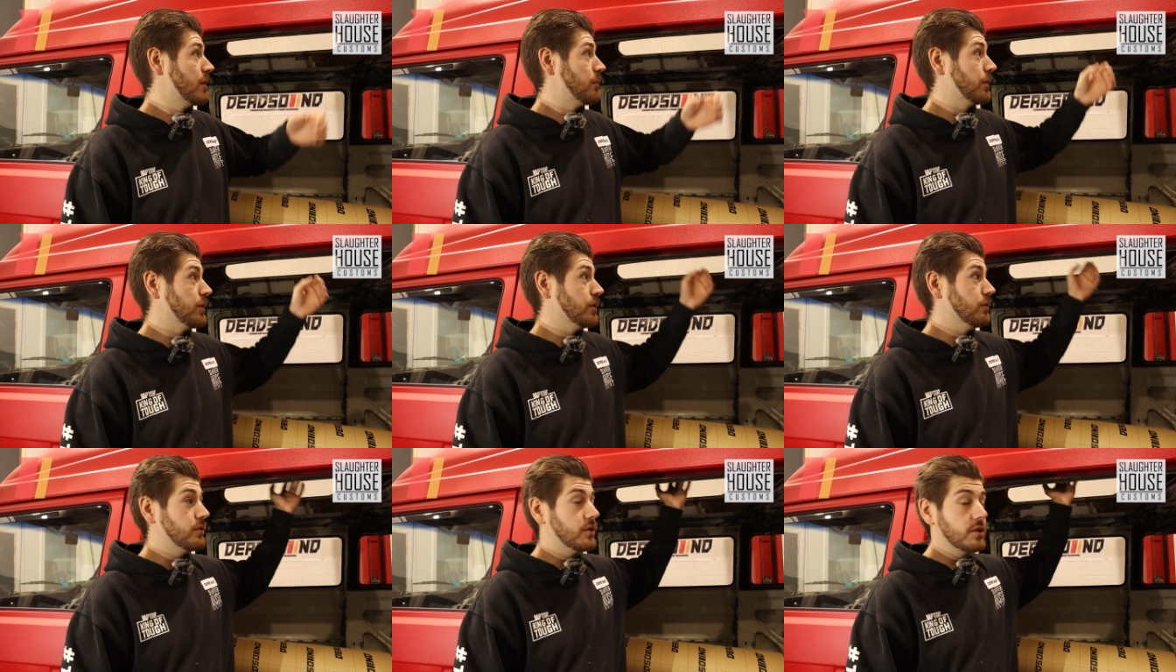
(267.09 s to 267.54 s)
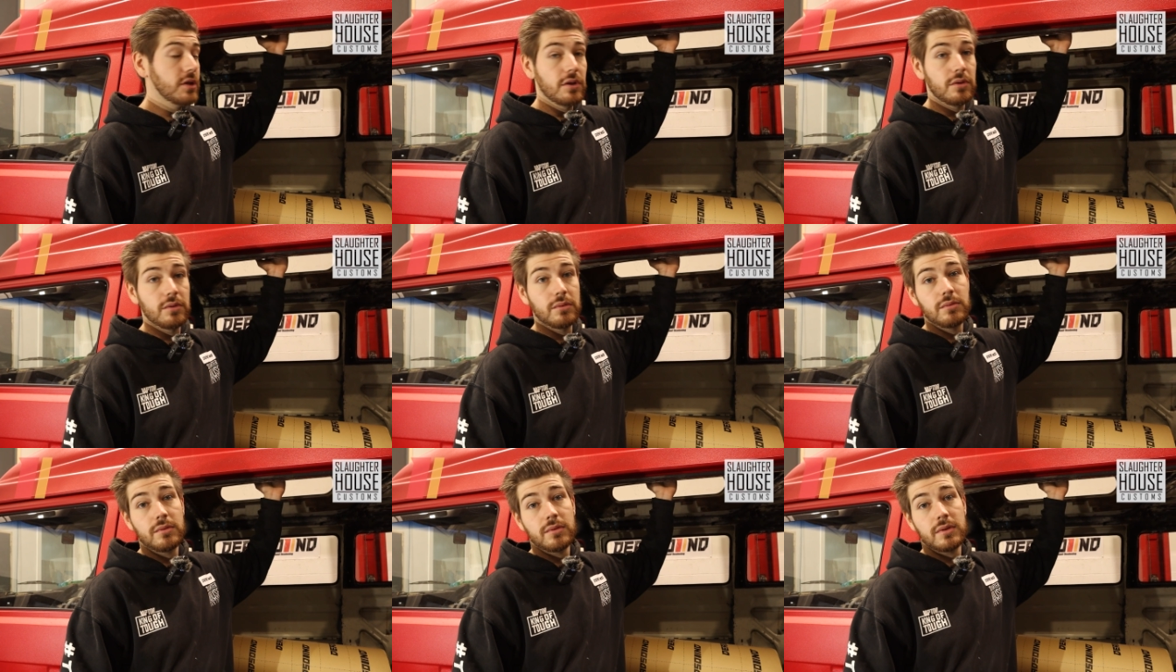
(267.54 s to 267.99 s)
but you
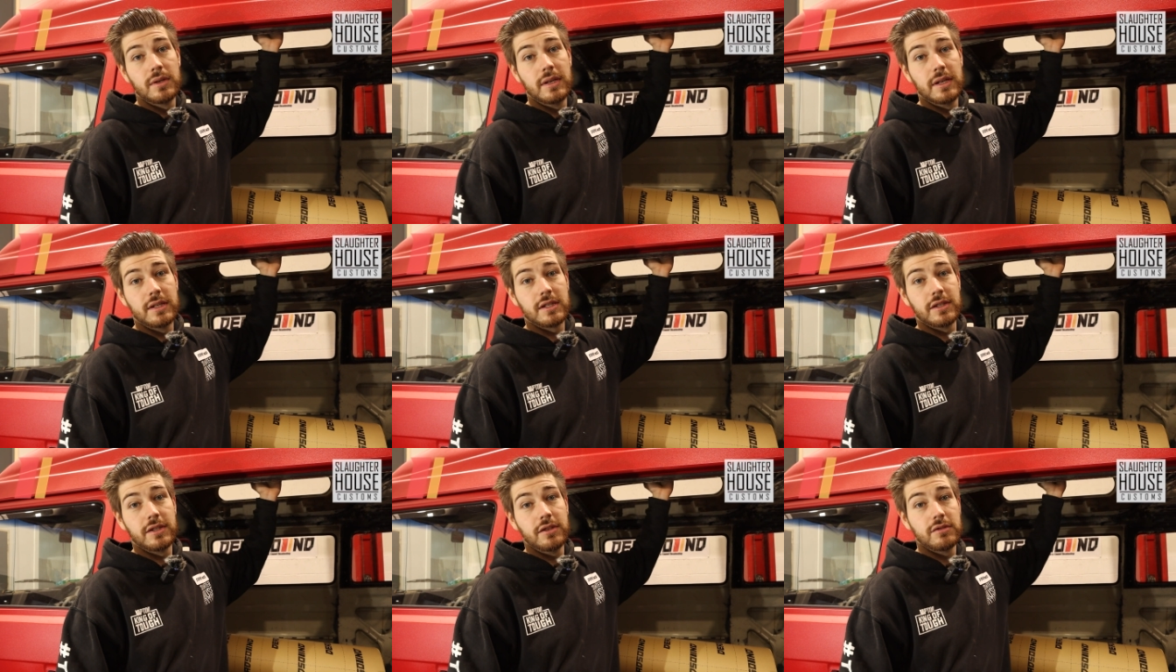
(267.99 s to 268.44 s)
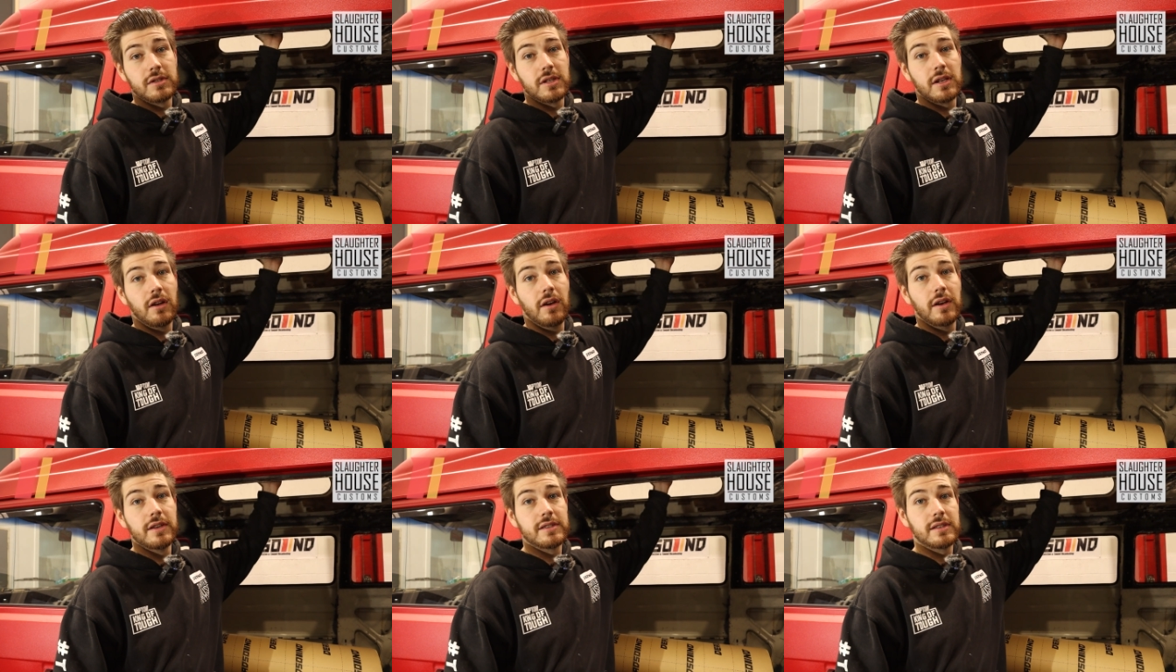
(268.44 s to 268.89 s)
do need to
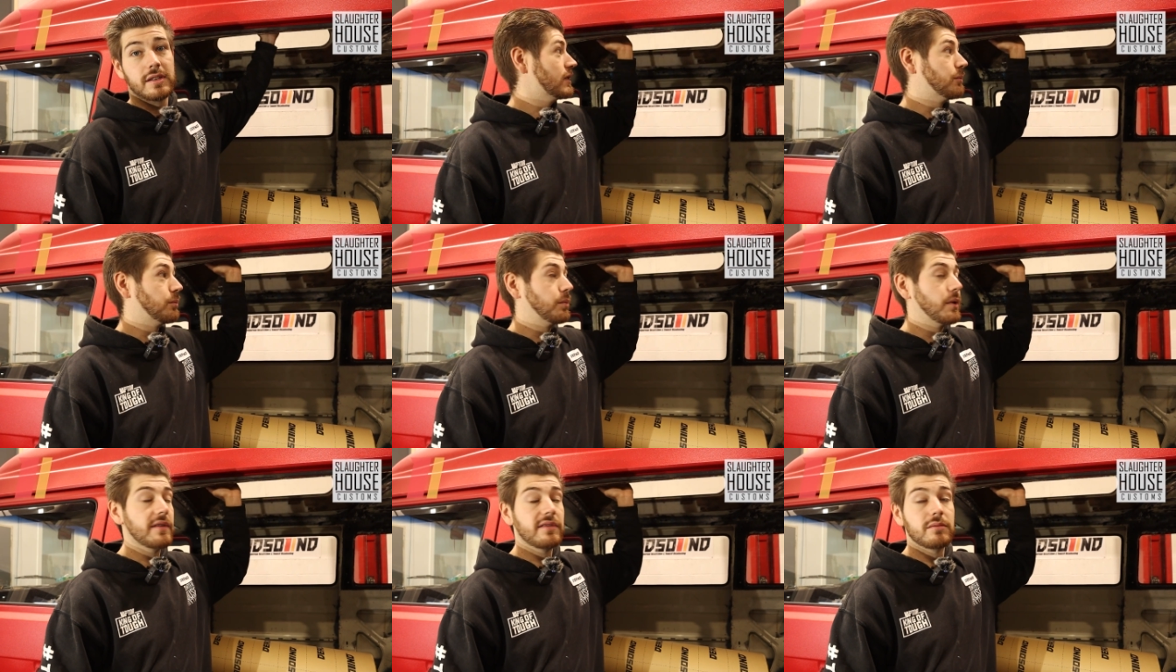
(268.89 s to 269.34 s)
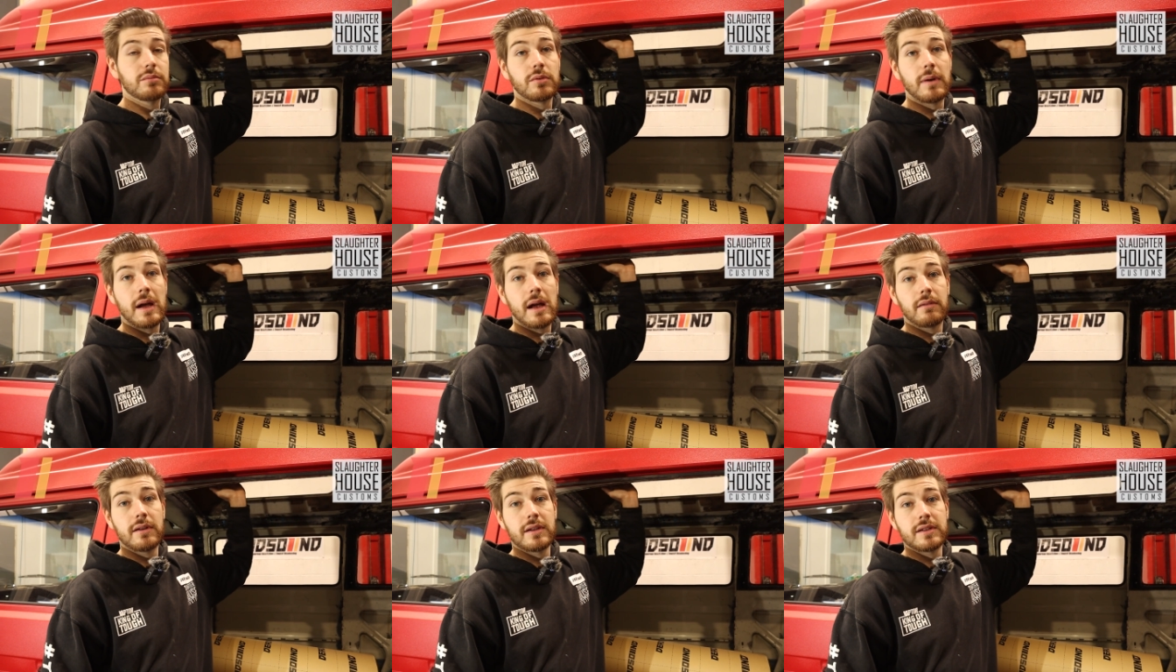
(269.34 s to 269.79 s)
utilise the
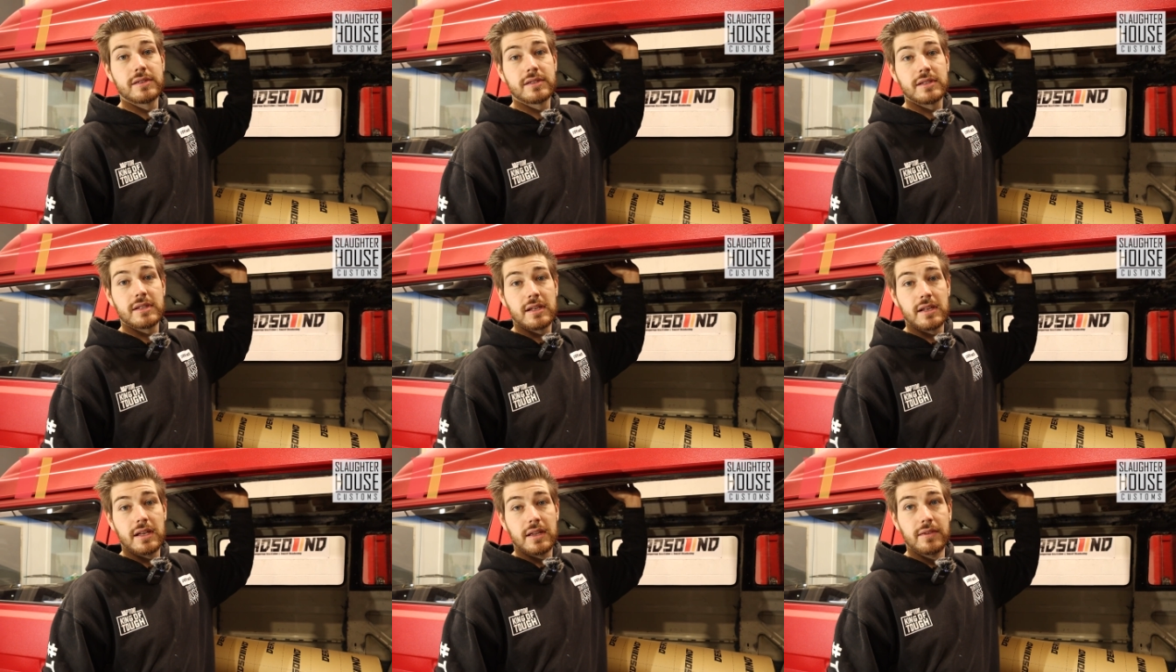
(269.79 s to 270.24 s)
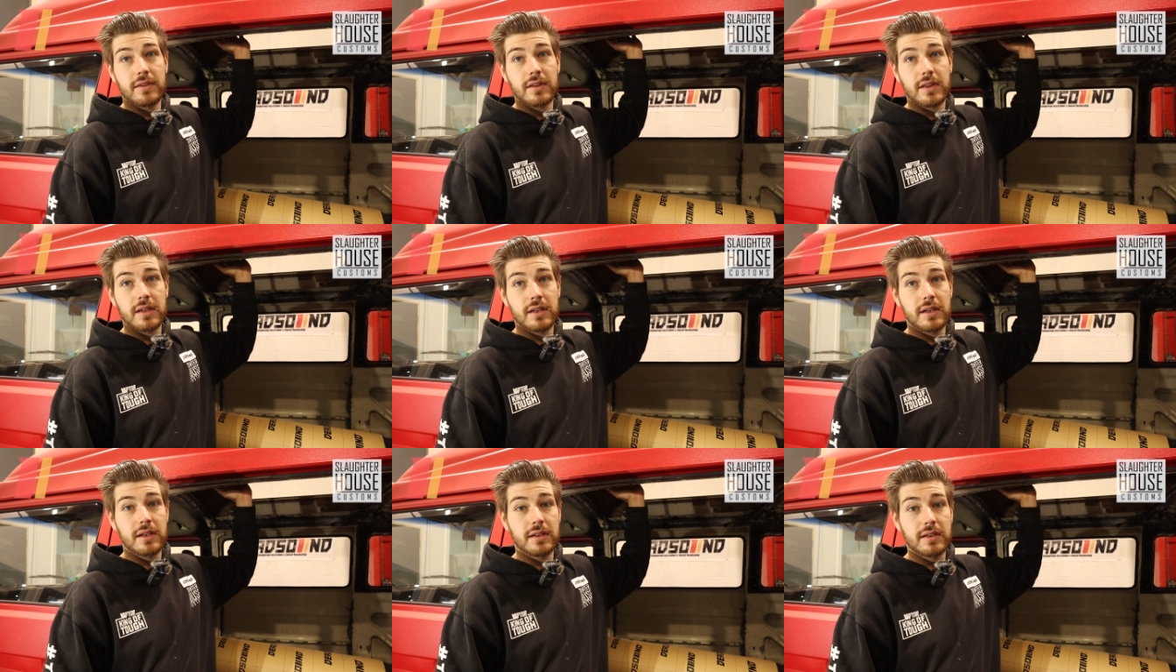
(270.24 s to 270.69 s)
breathable areas in
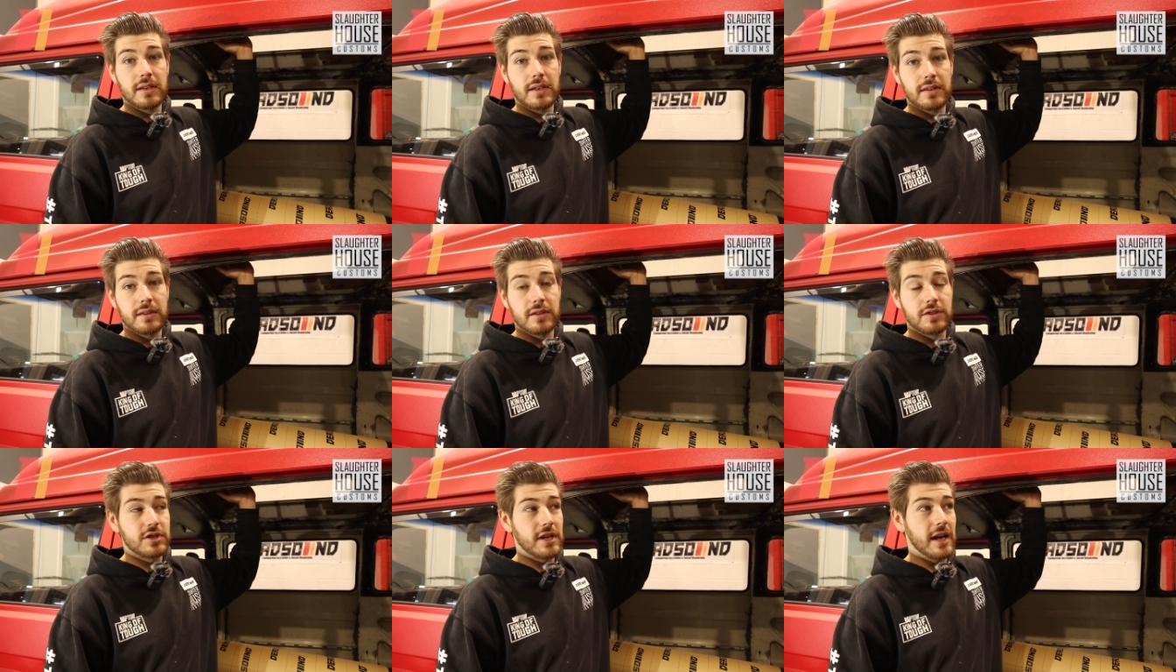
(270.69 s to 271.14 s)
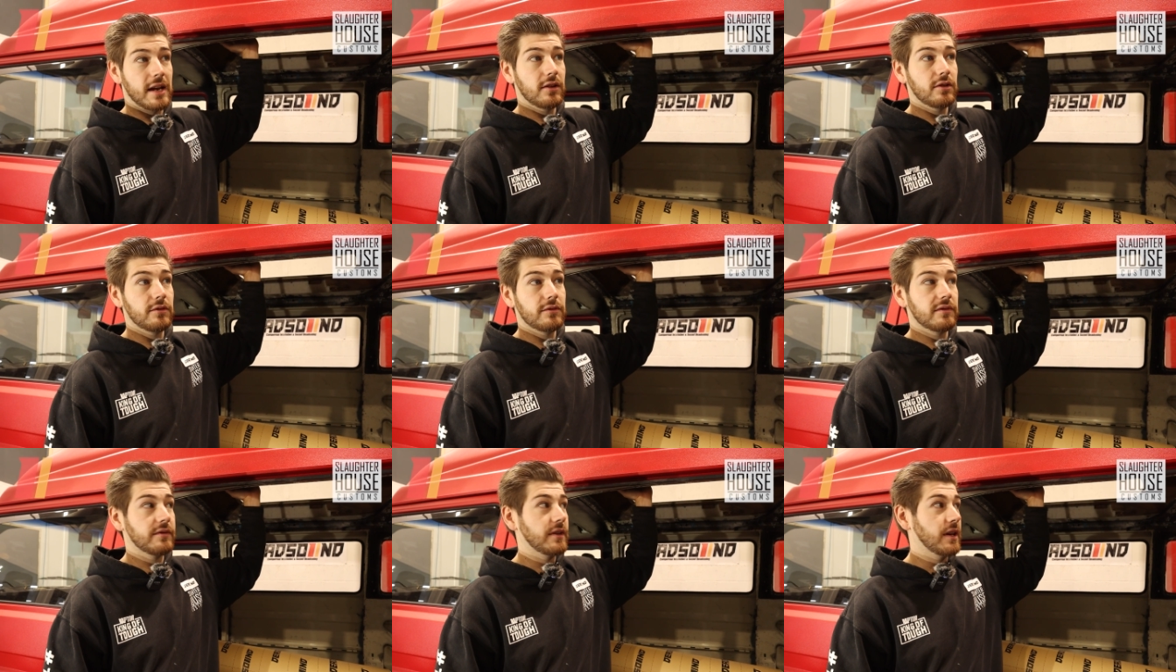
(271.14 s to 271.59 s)
the
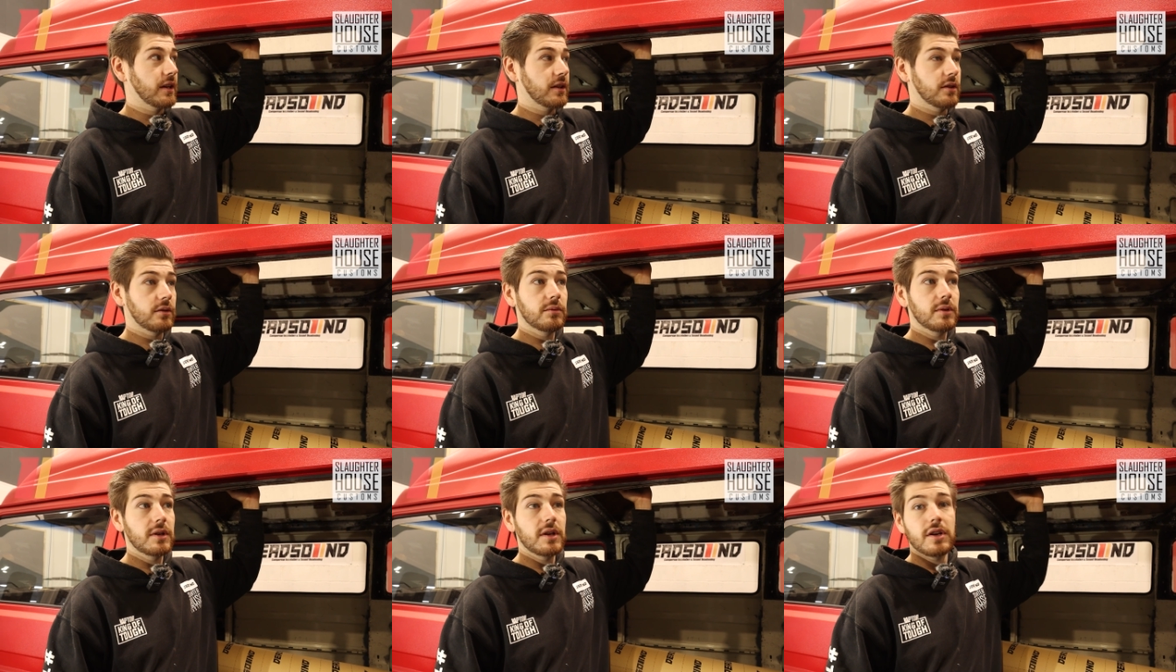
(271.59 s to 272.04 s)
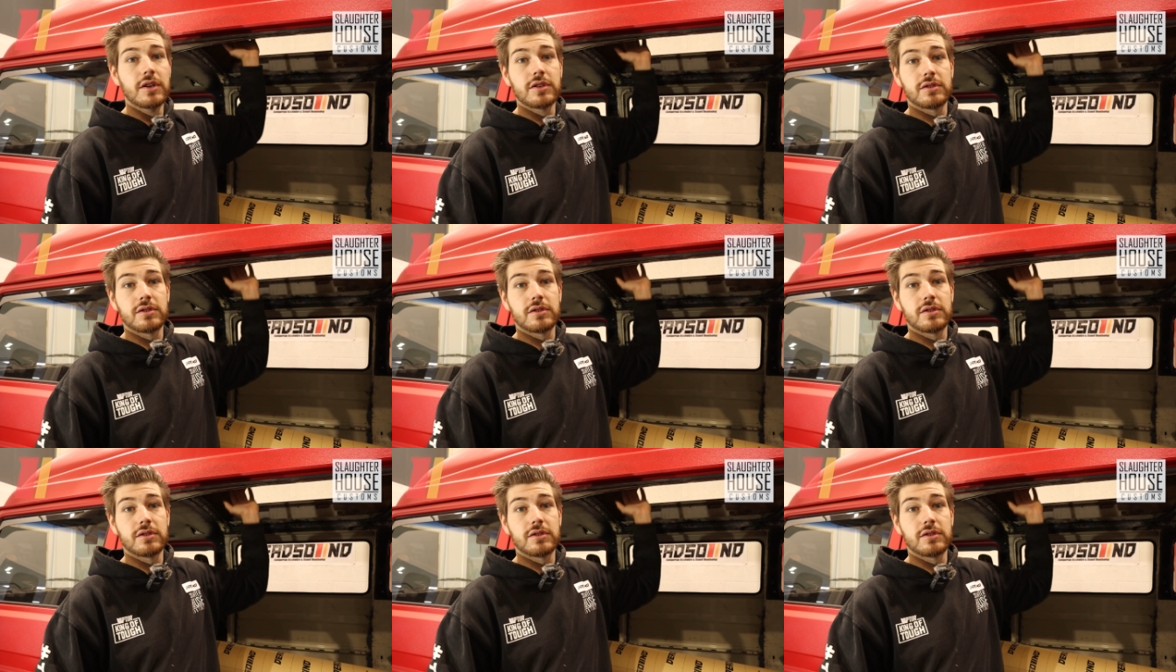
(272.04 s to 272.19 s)
channel of the vehicle